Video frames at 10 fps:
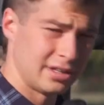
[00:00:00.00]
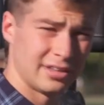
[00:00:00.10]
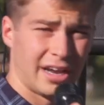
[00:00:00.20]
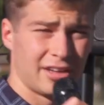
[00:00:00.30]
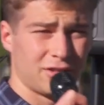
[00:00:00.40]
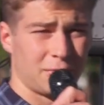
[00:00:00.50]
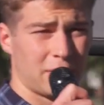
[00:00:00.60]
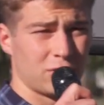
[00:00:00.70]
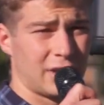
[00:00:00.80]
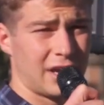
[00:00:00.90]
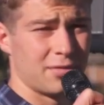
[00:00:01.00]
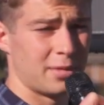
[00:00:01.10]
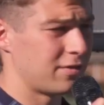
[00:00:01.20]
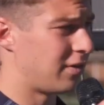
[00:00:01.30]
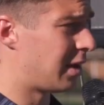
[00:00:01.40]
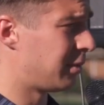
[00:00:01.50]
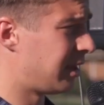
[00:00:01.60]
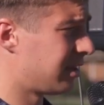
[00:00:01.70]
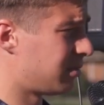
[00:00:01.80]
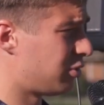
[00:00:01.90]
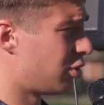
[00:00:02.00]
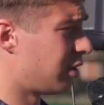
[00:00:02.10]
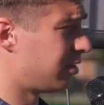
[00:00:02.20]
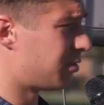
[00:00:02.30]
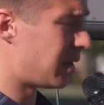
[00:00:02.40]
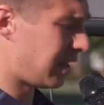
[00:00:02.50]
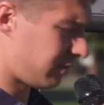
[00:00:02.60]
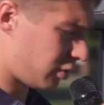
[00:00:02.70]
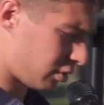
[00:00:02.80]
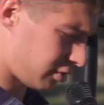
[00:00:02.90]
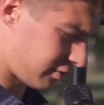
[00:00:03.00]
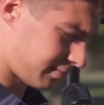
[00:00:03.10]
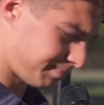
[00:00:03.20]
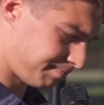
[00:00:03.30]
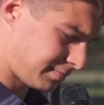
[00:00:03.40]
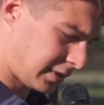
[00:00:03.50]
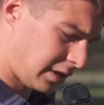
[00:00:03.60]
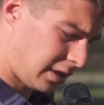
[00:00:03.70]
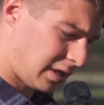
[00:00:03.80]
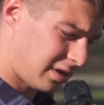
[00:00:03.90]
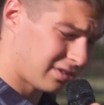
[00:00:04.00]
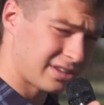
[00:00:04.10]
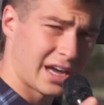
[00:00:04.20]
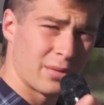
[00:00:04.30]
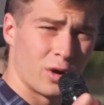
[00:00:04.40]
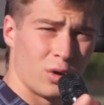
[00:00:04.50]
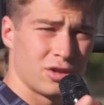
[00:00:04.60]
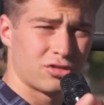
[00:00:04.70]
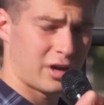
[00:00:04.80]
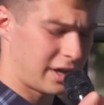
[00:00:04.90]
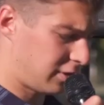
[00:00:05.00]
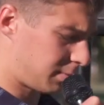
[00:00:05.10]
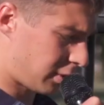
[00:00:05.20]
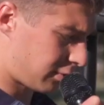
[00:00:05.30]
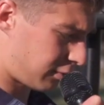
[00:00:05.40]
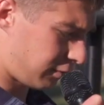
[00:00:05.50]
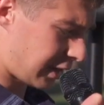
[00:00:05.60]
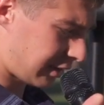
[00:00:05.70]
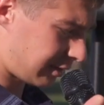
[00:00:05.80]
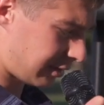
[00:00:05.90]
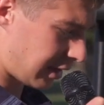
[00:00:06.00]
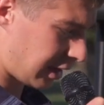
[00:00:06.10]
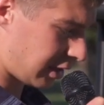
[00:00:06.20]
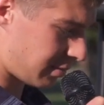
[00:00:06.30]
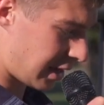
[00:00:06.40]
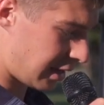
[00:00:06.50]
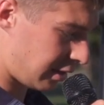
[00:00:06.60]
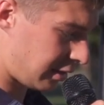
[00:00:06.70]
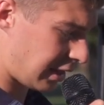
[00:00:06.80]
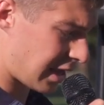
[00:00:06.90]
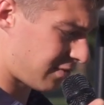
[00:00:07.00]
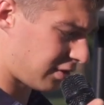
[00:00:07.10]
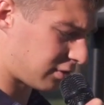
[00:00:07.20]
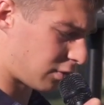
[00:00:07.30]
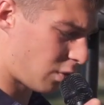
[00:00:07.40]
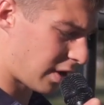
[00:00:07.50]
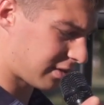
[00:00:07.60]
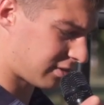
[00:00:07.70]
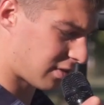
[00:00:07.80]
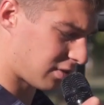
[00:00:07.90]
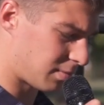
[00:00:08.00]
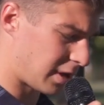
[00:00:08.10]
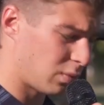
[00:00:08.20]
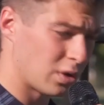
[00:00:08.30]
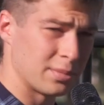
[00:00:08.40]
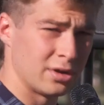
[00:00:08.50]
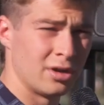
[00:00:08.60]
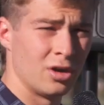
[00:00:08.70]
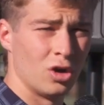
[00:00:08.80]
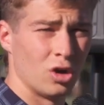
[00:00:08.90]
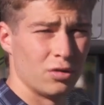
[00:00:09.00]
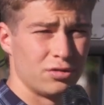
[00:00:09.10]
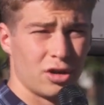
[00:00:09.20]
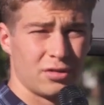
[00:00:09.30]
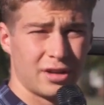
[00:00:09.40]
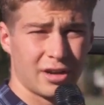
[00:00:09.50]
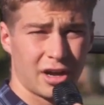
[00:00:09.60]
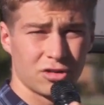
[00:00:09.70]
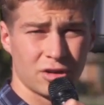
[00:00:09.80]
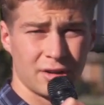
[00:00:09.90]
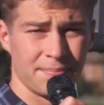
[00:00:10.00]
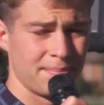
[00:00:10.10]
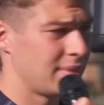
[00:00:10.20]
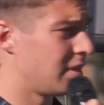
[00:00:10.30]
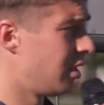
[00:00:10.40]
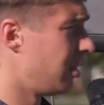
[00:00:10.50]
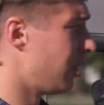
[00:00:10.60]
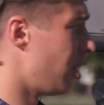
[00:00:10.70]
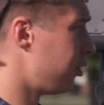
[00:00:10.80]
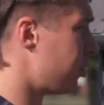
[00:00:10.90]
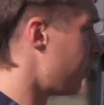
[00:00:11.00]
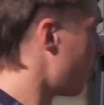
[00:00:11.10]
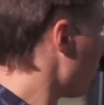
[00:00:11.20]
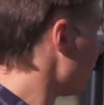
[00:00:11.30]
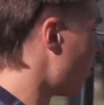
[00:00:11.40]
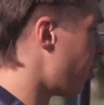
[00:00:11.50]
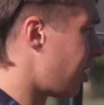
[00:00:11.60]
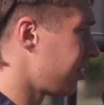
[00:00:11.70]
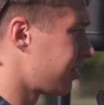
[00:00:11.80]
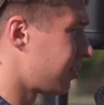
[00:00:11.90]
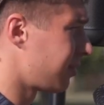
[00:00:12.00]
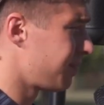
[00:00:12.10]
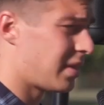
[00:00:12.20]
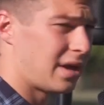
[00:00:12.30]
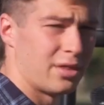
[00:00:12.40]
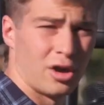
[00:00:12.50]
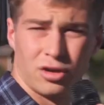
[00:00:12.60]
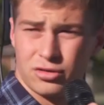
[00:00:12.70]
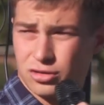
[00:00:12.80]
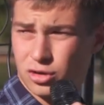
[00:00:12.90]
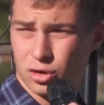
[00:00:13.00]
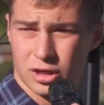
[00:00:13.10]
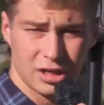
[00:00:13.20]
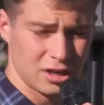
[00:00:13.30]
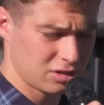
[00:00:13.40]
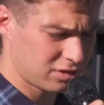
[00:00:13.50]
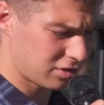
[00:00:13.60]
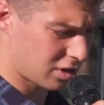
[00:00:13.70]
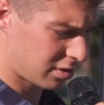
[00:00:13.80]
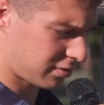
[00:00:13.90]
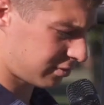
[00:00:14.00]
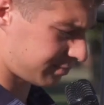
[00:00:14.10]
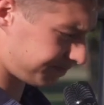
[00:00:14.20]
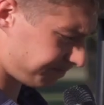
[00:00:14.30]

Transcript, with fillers: Today is a special day for my family, as I'm sure it is for many of yours. It is a day where all Australians both reflect and commend the efforts of all ex service men and women who have served our country, those who have gone before us, and those who continue to serve.